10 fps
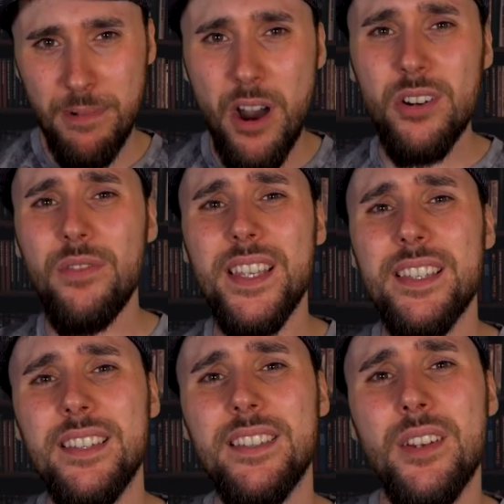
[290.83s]
Part of
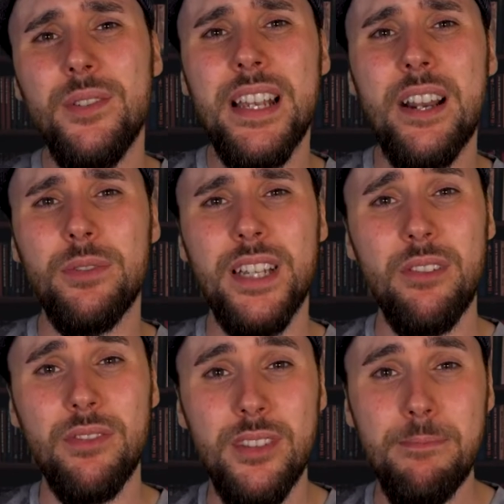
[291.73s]
this is no doubt
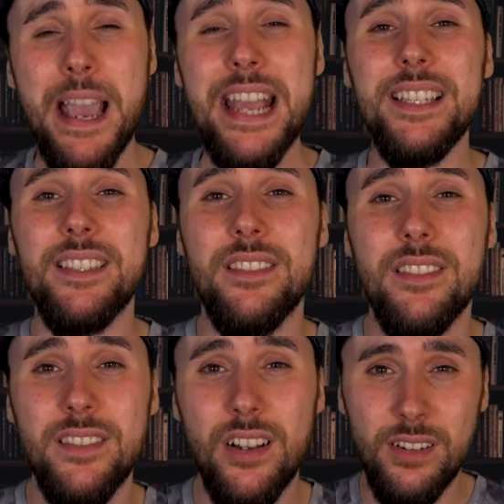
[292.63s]
down to the pace and
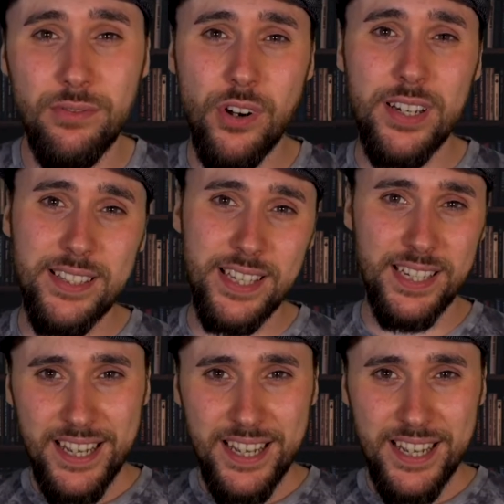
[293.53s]
style of writing.